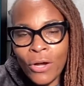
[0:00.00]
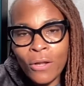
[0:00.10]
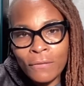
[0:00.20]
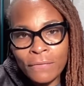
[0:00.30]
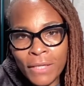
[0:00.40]

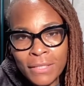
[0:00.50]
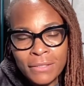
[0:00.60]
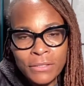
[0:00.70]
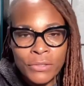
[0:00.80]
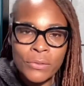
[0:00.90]
all of us
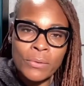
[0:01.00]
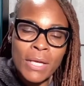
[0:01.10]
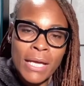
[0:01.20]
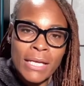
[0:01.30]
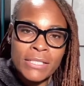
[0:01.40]
to
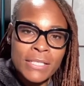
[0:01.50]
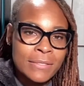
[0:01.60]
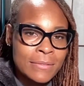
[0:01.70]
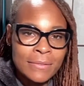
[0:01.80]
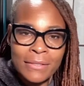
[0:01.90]

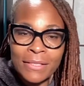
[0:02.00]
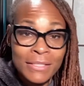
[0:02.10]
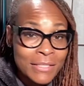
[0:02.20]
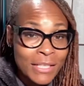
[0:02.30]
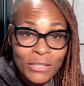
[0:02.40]
just
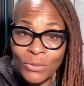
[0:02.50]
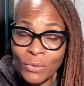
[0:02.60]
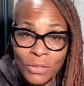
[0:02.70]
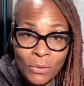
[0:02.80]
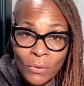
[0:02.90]
continue
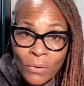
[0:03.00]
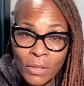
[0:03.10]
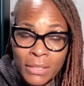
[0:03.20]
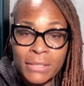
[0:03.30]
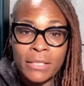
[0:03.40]
in the
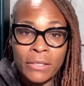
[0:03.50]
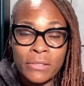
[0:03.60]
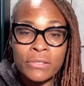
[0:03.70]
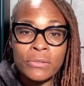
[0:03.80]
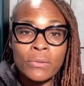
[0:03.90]
Lord, continue
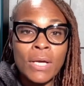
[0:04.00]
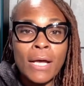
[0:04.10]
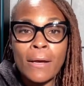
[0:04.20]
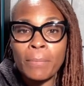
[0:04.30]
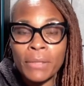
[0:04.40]
to
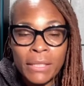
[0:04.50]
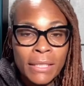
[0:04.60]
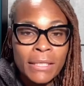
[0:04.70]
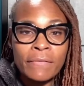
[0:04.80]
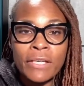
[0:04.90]

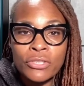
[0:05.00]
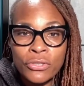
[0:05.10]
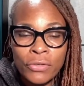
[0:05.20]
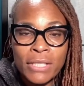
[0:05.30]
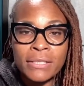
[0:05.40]
believe and
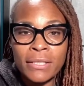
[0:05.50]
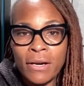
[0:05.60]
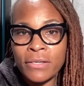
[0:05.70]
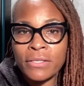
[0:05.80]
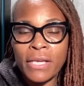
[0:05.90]
trust in
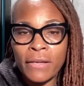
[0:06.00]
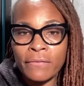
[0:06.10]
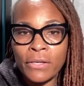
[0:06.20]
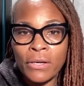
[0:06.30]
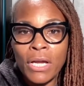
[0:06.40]
our
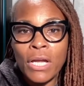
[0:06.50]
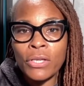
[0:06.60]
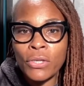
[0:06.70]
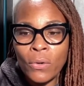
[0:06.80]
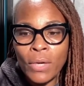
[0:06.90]
Savior,
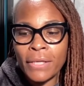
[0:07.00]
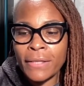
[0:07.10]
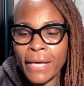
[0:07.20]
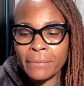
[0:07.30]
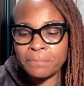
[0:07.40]
knowing
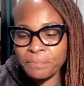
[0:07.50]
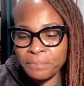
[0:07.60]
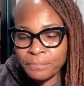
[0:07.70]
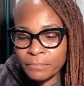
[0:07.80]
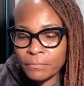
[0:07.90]
that
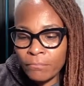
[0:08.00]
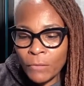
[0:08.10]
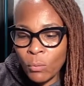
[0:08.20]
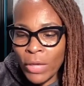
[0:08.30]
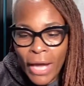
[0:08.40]

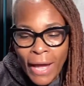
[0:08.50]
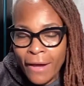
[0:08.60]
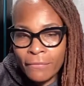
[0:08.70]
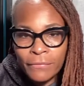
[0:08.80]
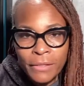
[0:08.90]
we
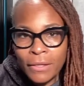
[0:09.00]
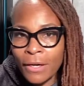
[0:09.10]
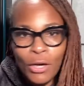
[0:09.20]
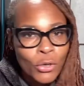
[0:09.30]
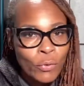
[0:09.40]
have
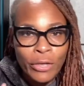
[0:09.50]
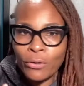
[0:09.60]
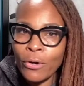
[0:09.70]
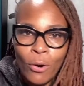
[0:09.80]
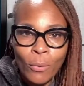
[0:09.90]
a
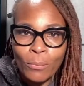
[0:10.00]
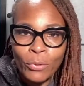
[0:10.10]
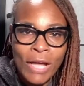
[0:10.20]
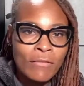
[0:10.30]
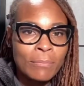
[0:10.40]
greater hope.
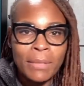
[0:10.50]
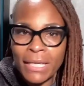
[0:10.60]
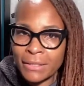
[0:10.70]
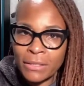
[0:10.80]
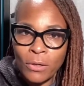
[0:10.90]
We have a
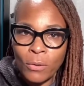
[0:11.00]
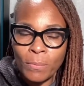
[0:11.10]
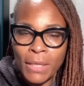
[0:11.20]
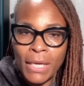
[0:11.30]
blessed hope